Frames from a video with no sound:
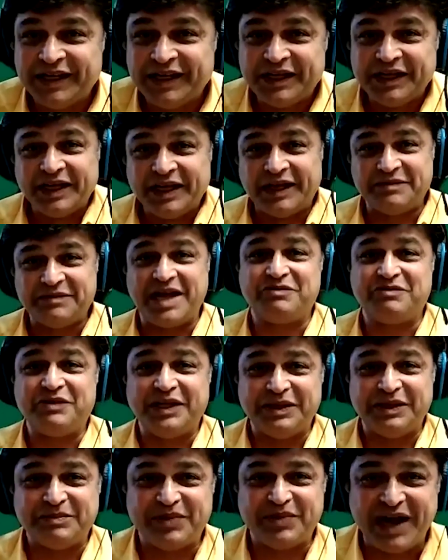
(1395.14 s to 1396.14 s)
I'm not
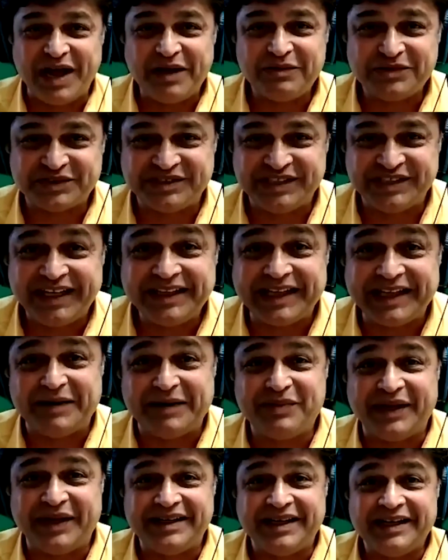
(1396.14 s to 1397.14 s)
really proud to say that,
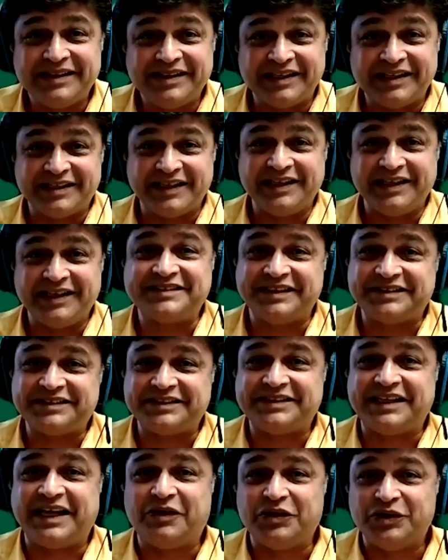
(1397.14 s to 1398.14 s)
but the thing is, this
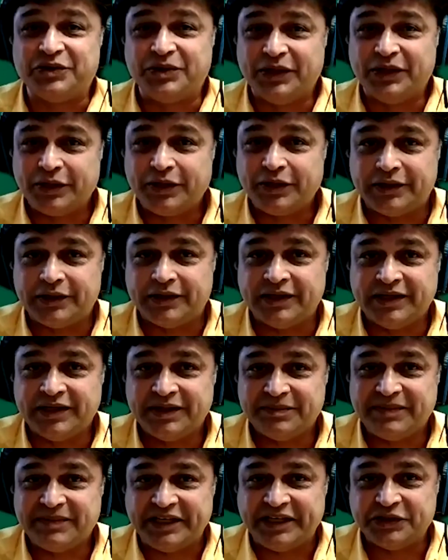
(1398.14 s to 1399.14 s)
is how you learn,
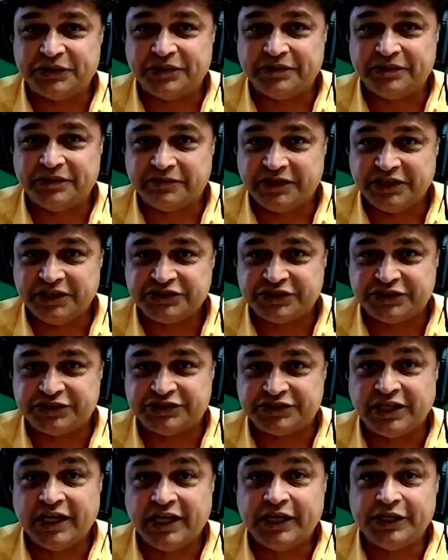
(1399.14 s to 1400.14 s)
by doing
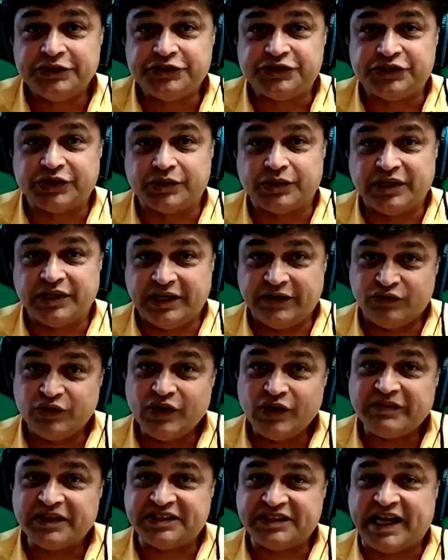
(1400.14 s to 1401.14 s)
research. So if you
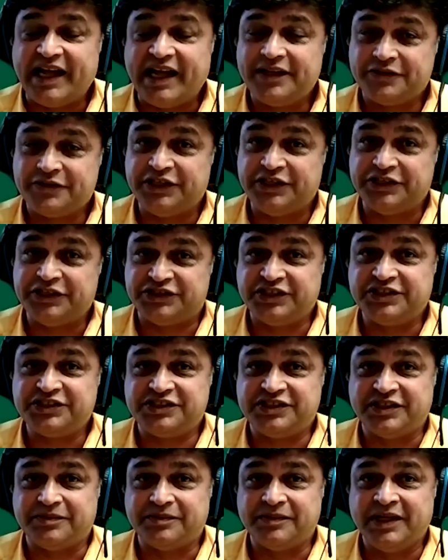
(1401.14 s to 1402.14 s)
have a tile drainage
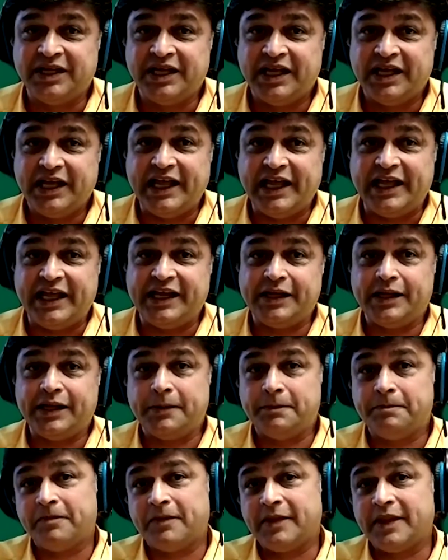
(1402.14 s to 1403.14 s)
system, and
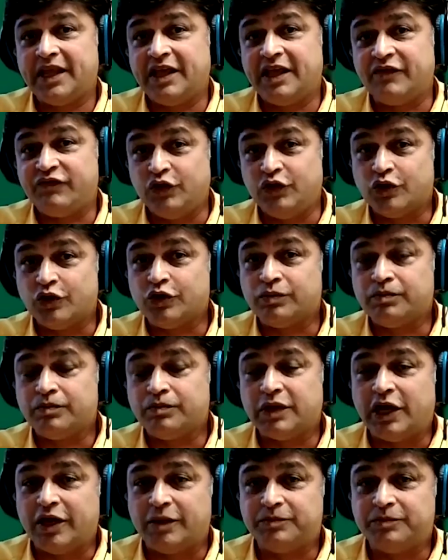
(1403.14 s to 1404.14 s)
if your
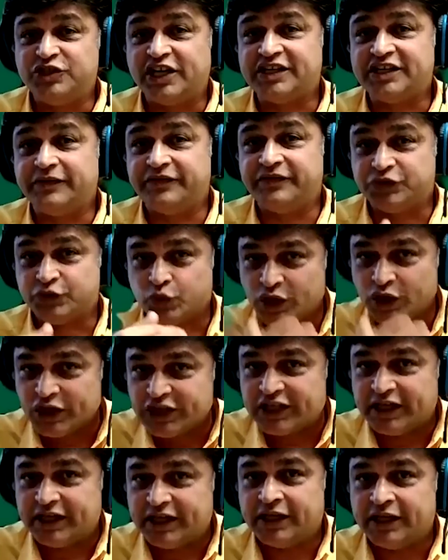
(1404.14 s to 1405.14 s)
objective is
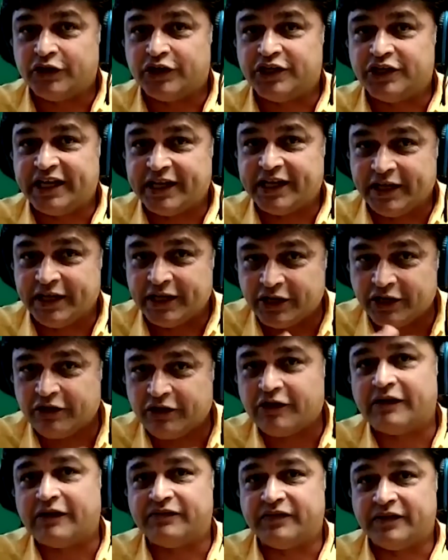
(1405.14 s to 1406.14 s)
working, you're taking
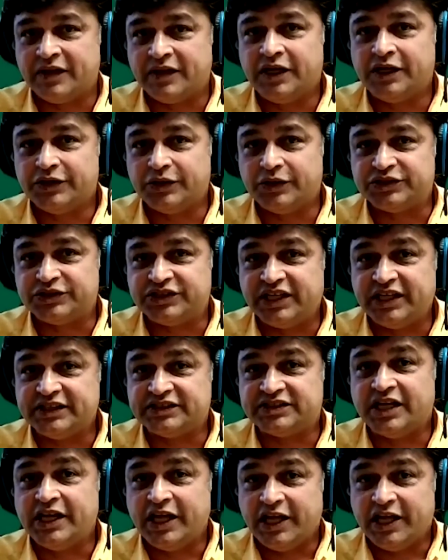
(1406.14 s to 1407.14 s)
care of those
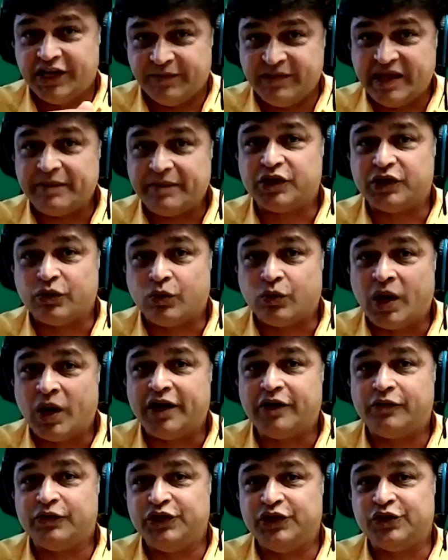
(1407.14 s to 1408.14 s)
things, remember the
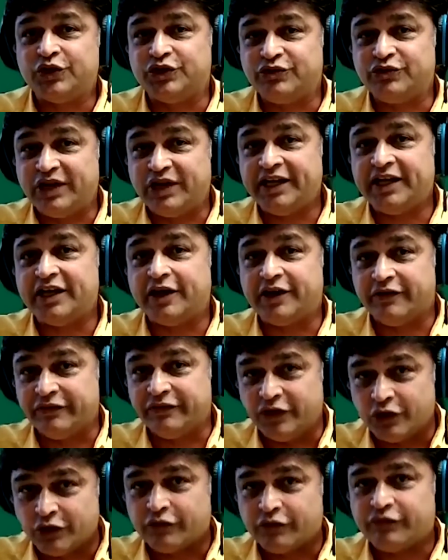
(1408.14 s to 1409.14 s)
water you are draining out of
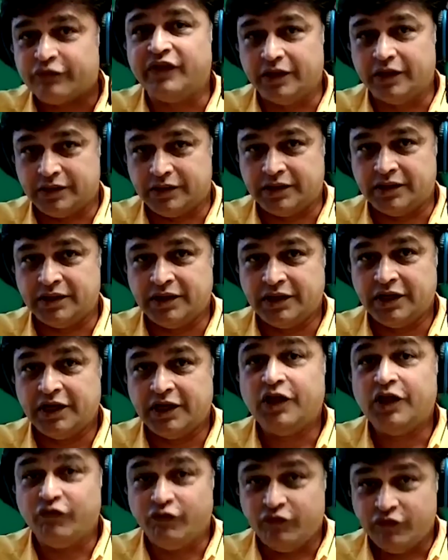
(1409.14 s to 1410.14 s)
your field
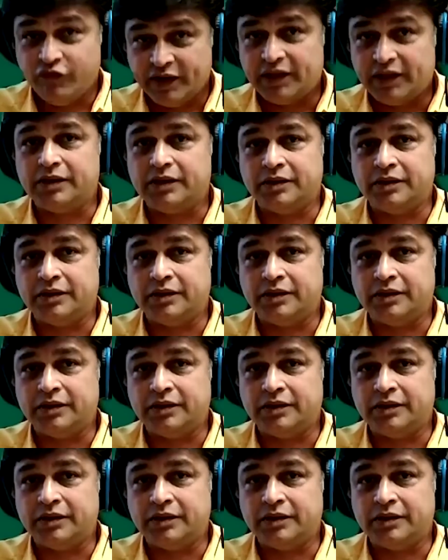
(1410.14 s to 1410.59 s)
will